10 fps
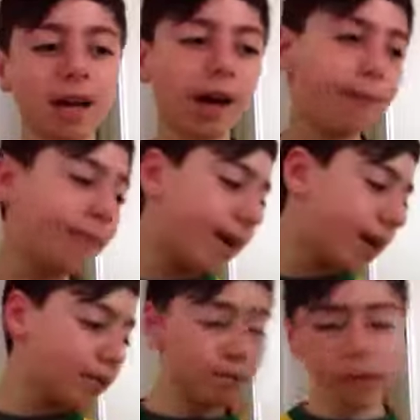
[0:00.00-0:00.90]

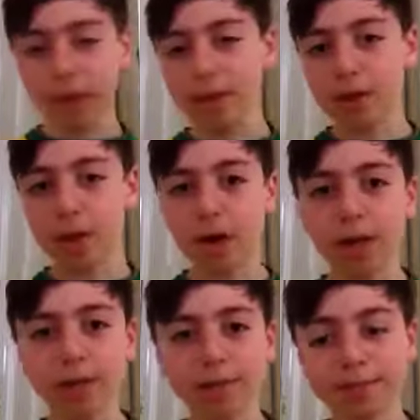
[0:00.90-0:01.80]
enough with
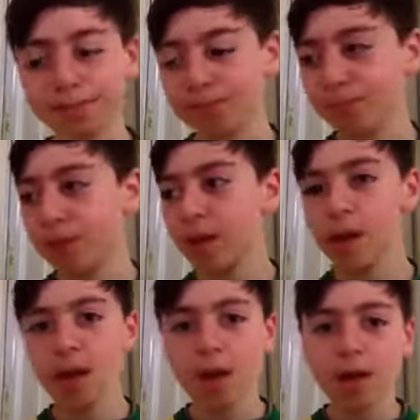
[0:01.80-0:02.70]
the
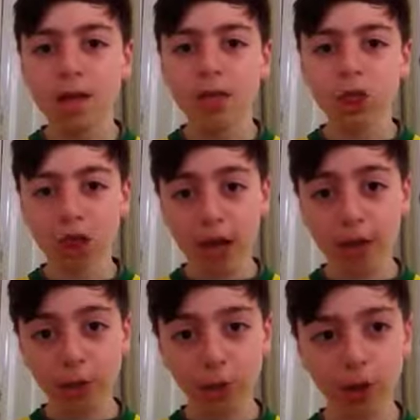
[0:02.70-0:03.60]

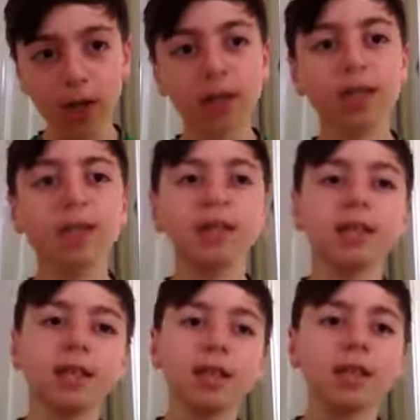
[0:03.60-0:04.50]
chair talk.
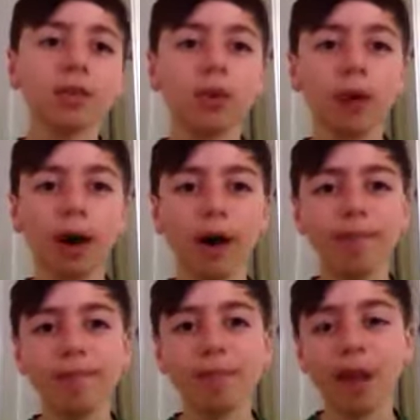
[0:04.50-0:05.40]
So,
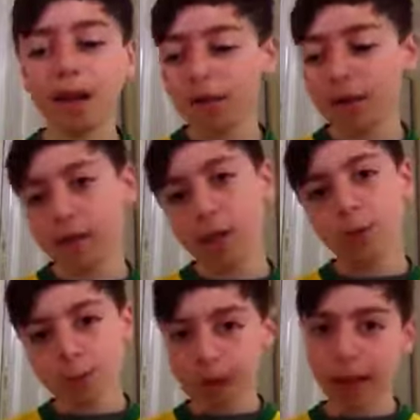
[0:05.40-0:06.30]
anyways, I
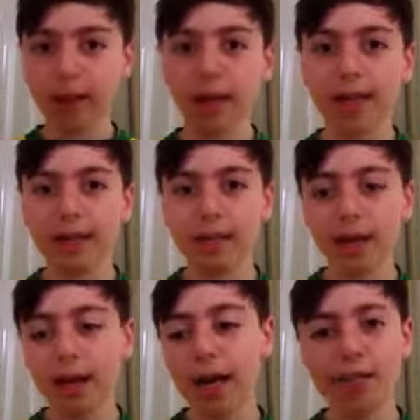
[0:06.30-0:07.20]
hope you like the
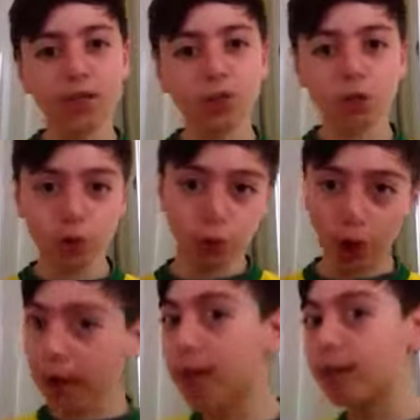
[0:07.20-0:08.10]
idea and do
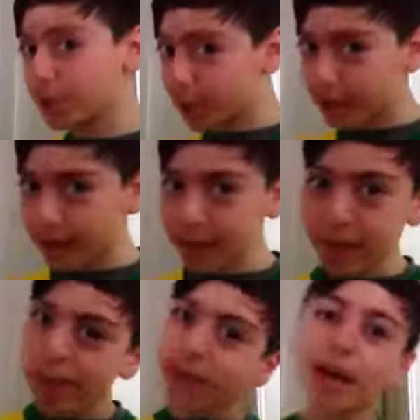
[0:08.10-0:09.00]
not get this chair.
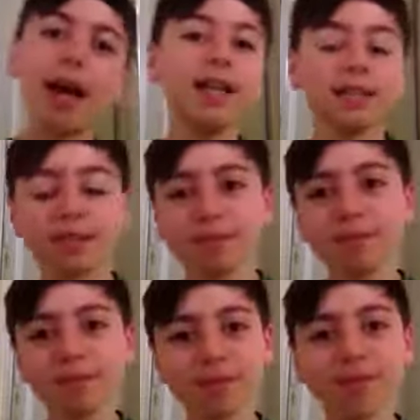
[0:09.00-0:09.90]
And,
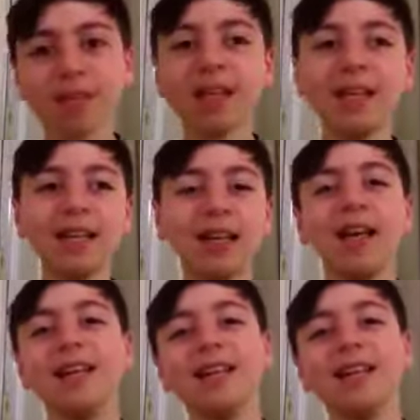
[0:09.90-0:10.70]
I